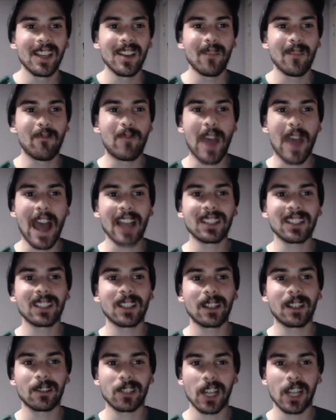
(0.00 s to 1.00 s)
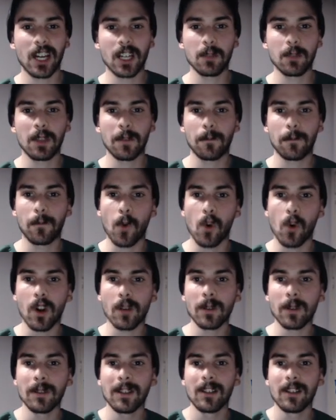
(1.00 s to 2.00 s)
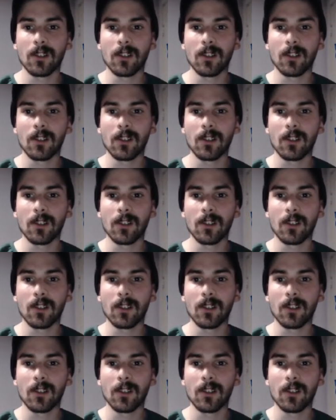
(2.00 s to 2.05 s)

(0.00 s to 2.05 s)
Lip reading: back to their tournament form